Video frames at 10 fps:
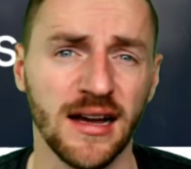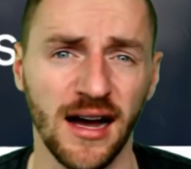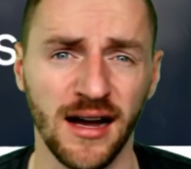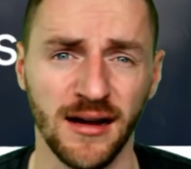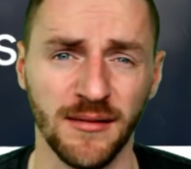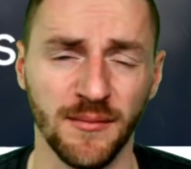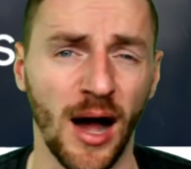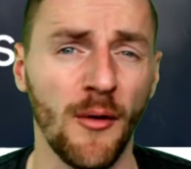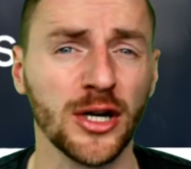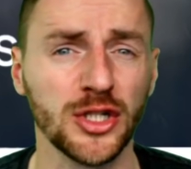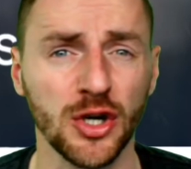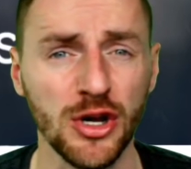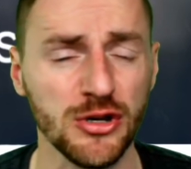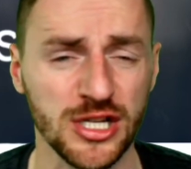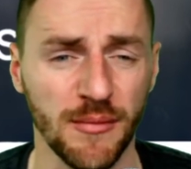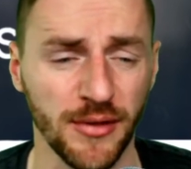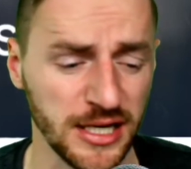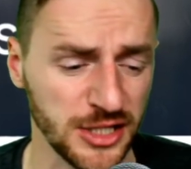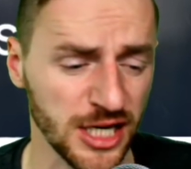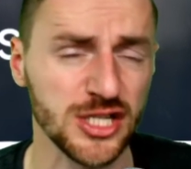I want to show you
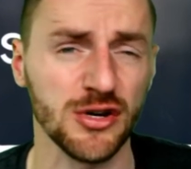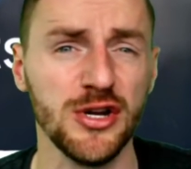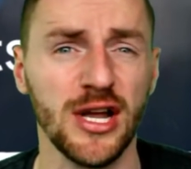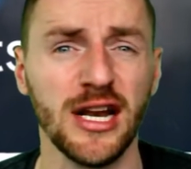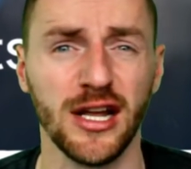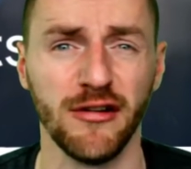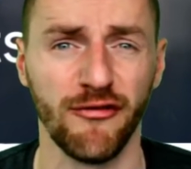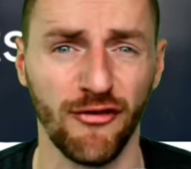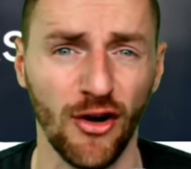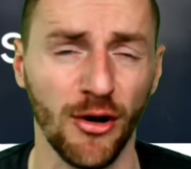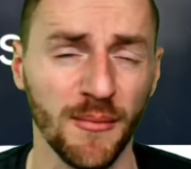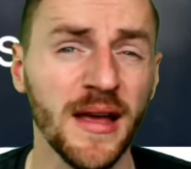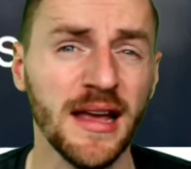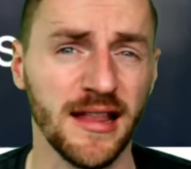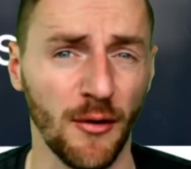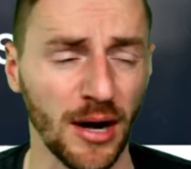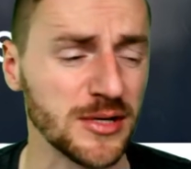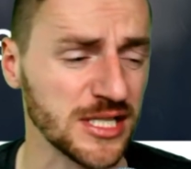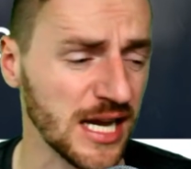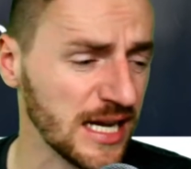something just so you can confirm that what
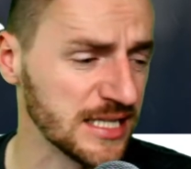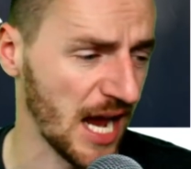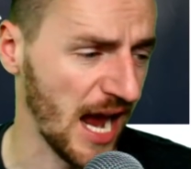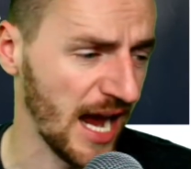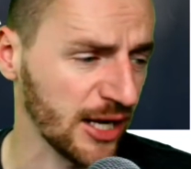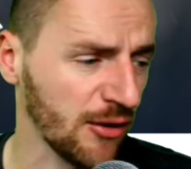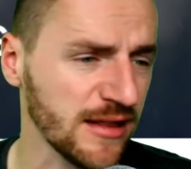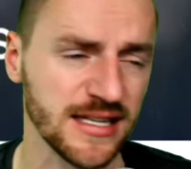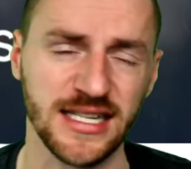I'm saying is accurate.